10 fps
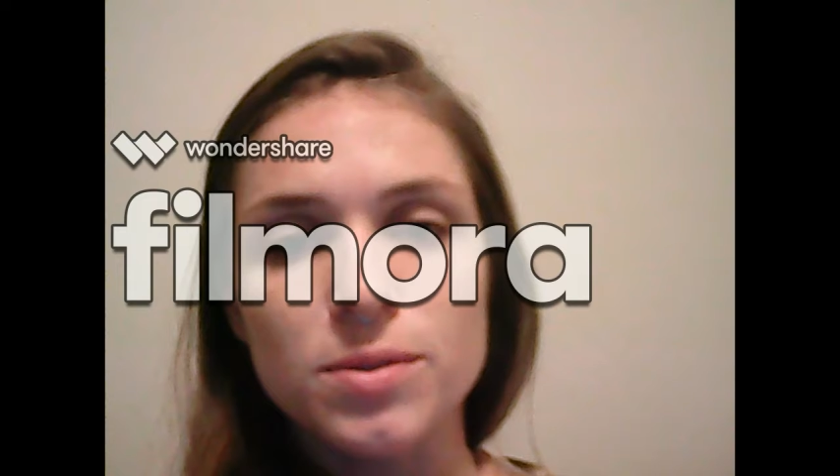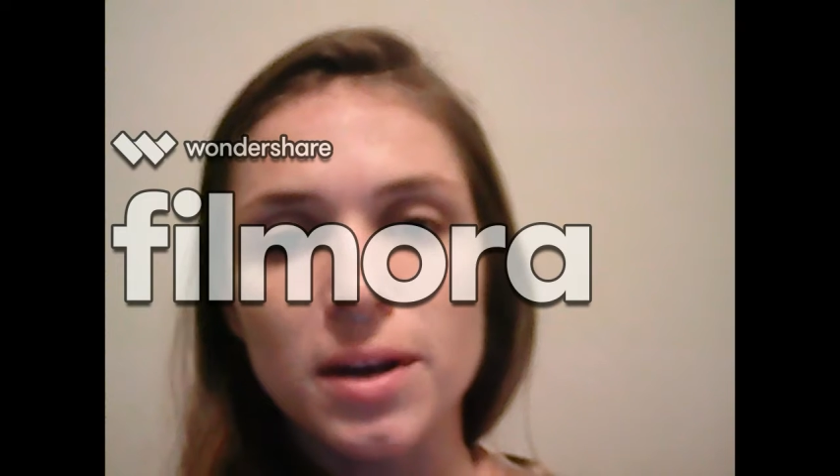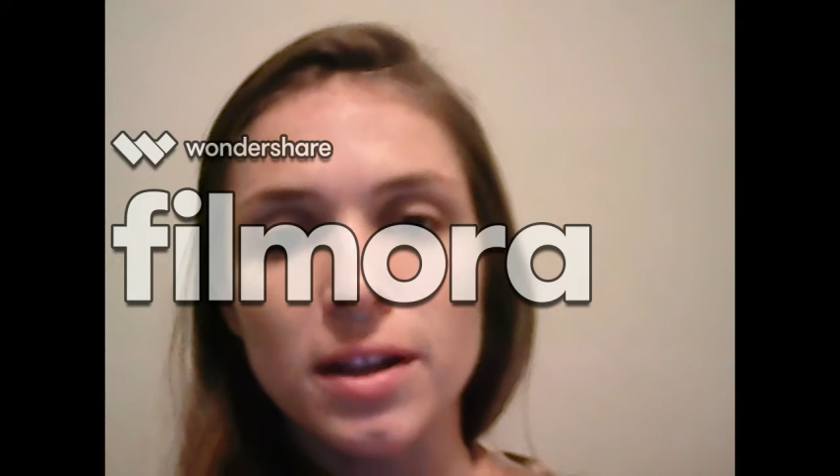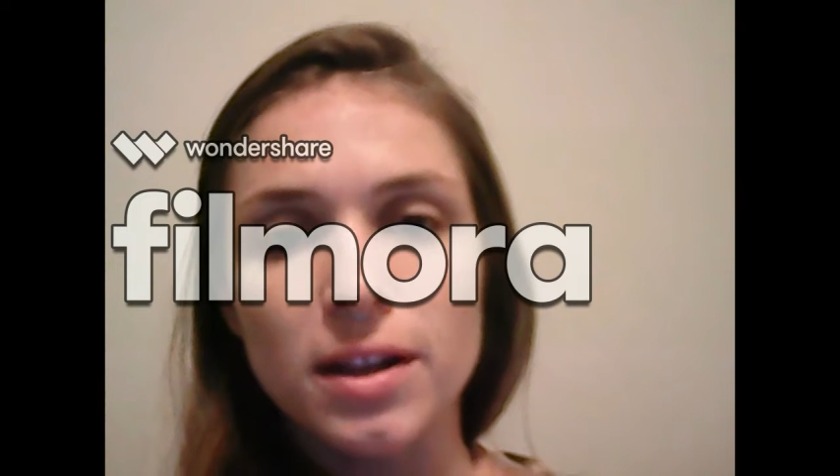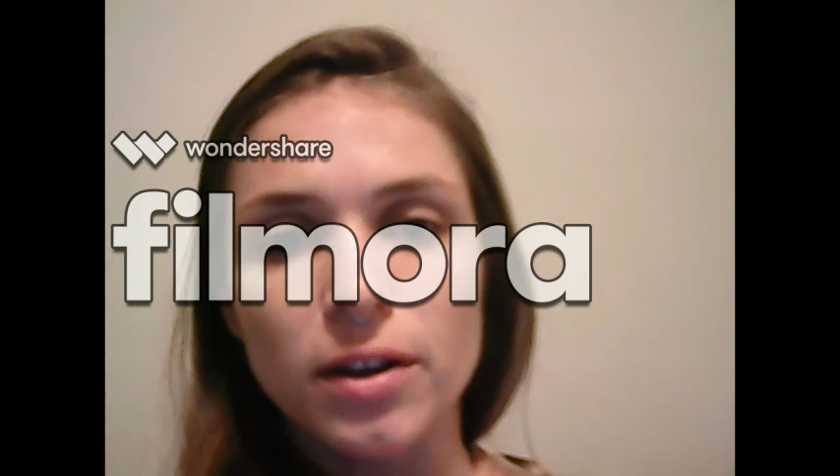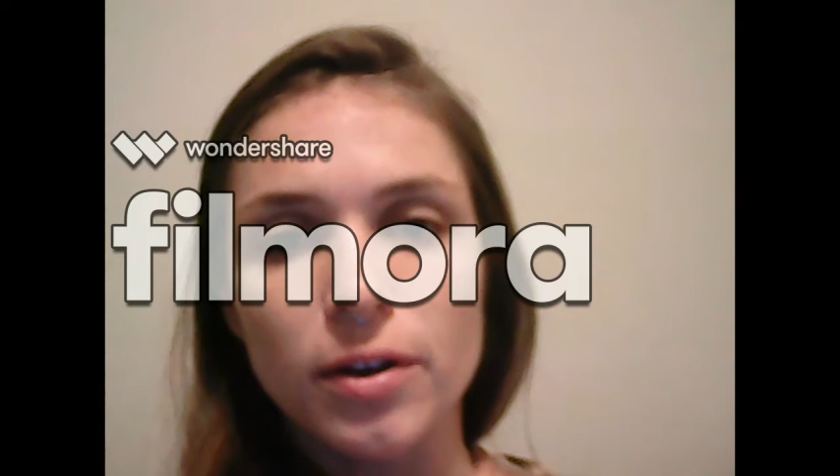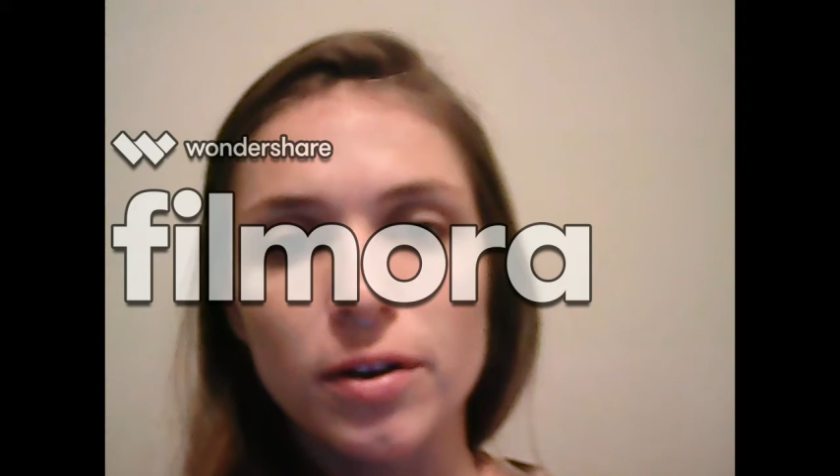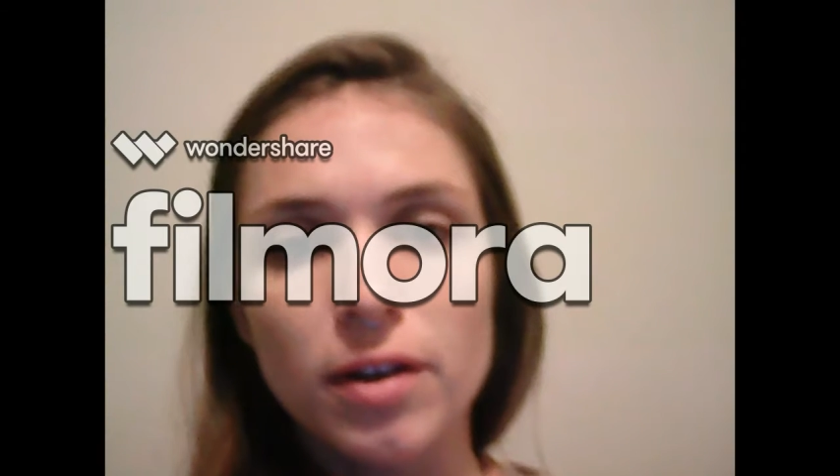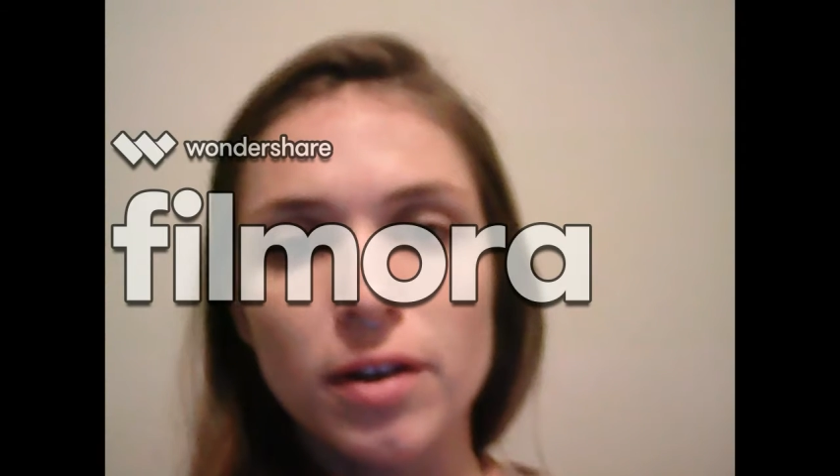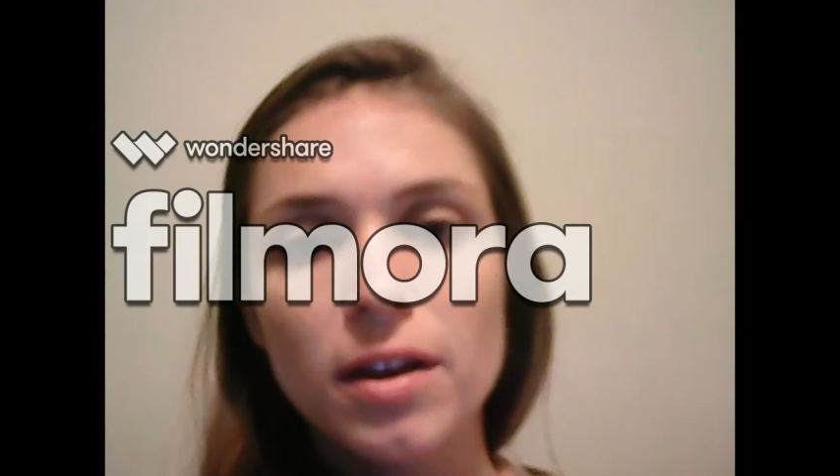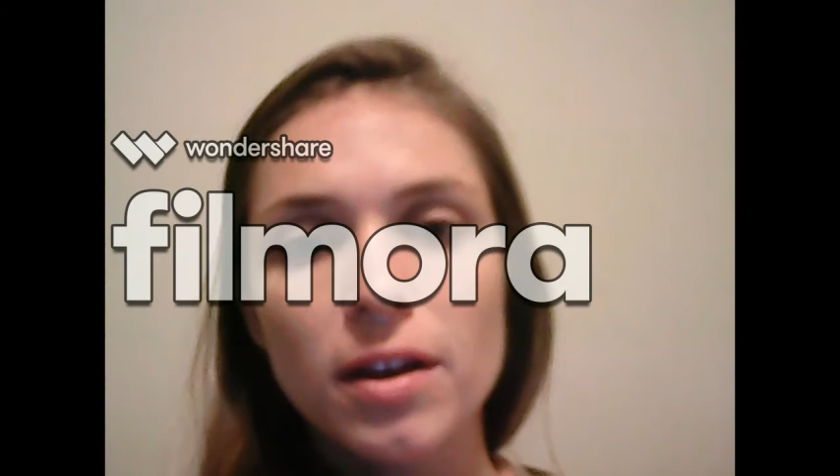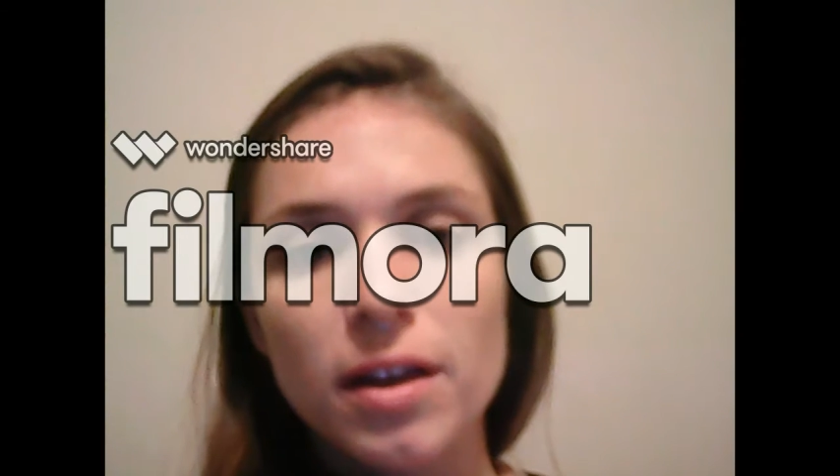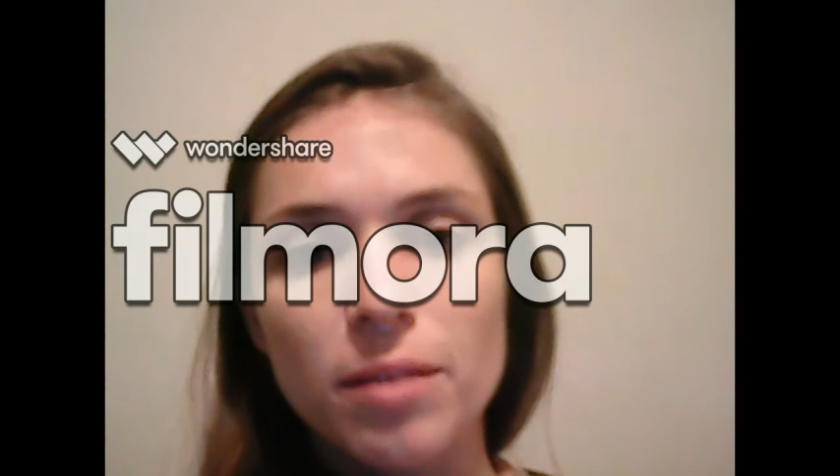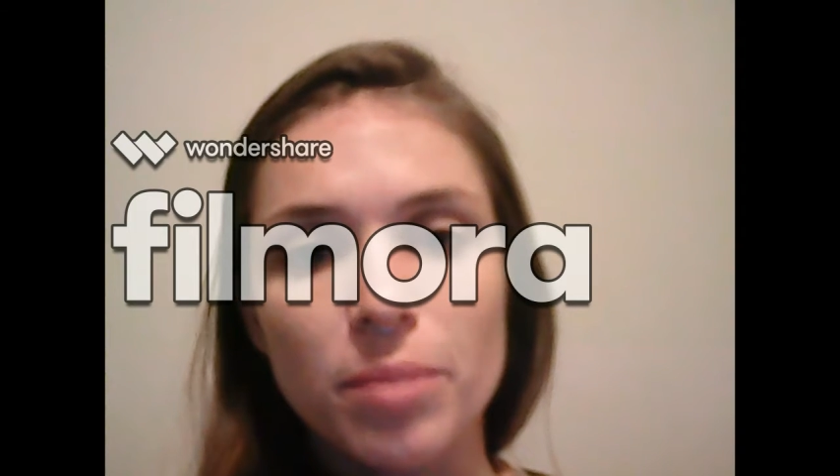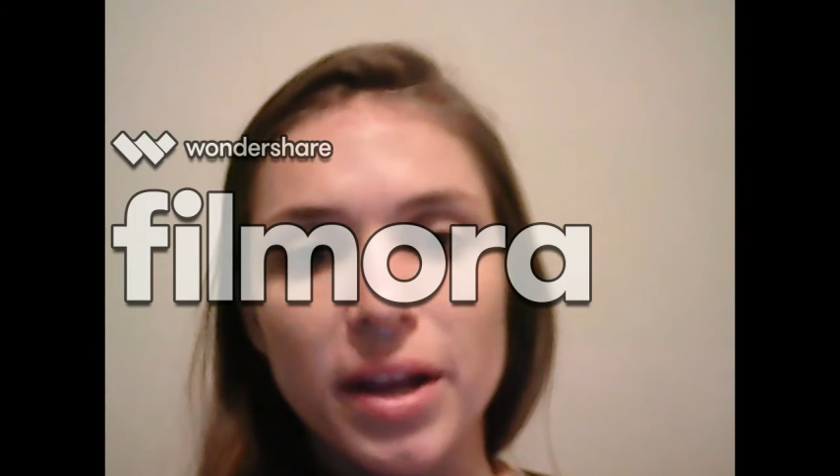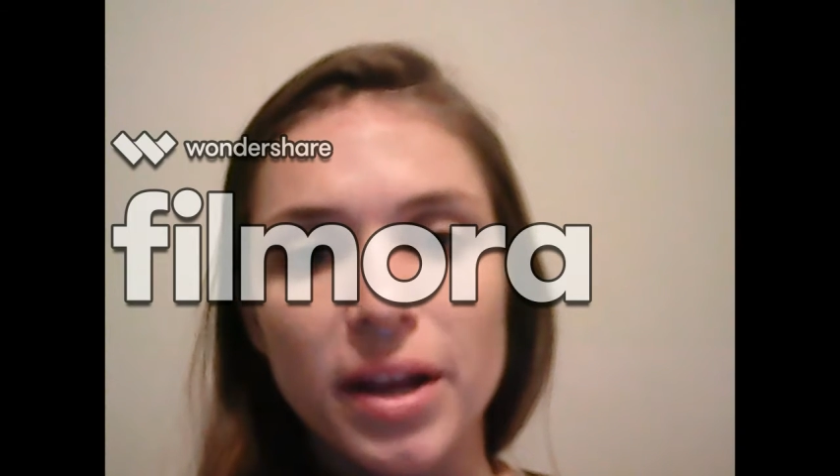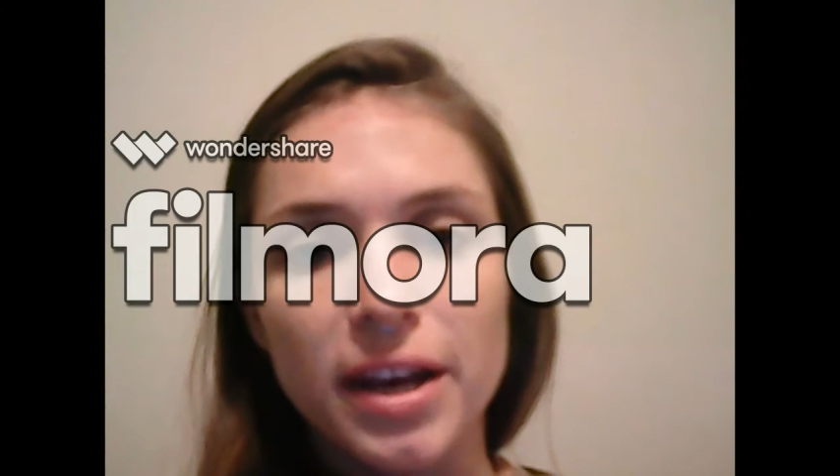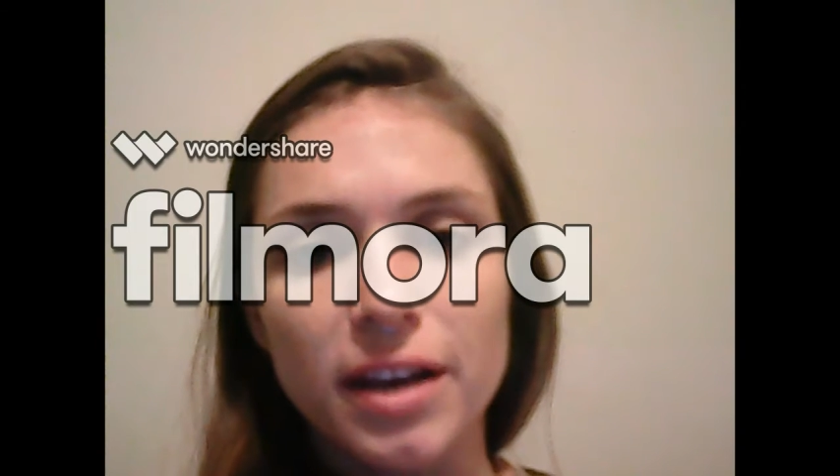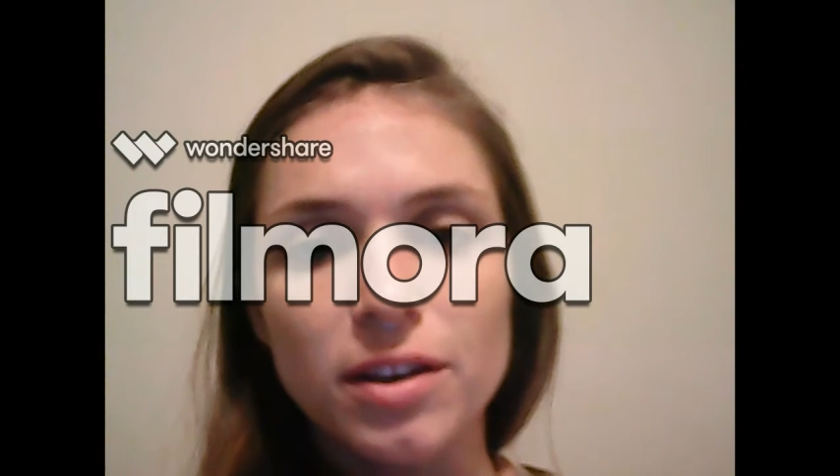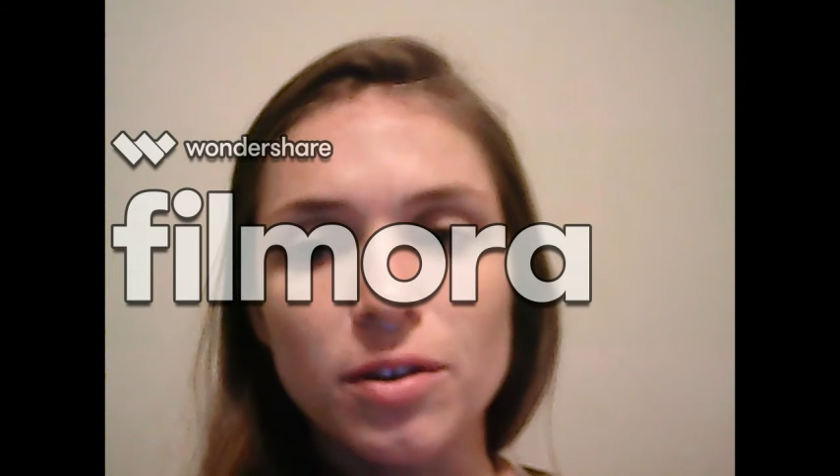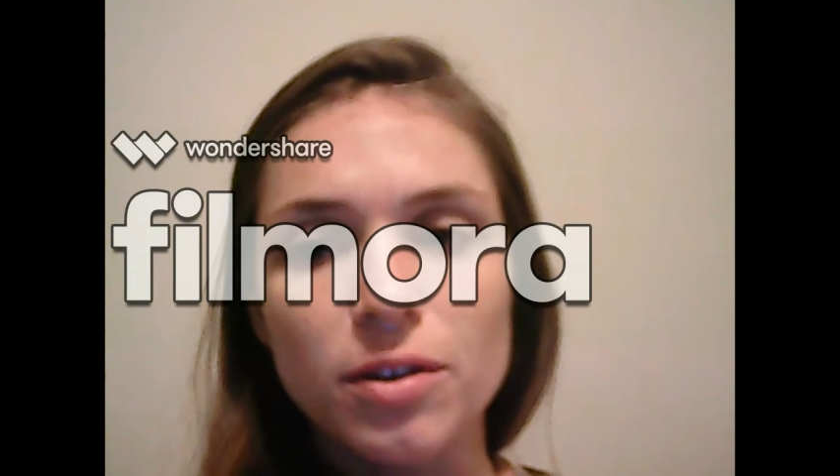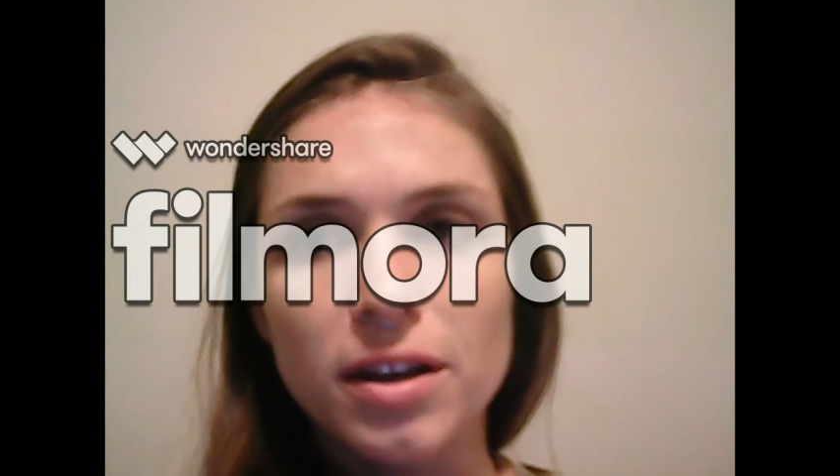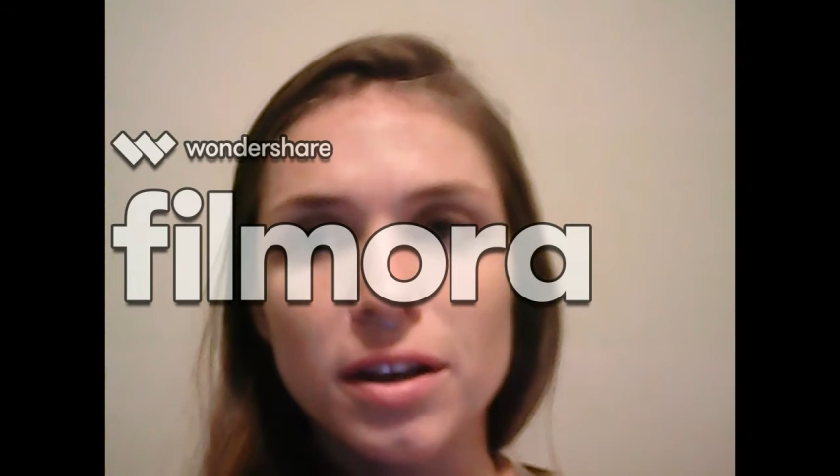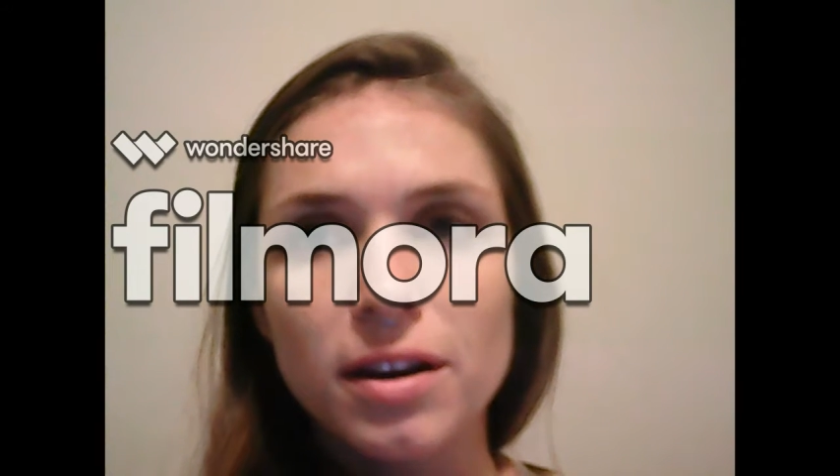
what I learned in planning a unit.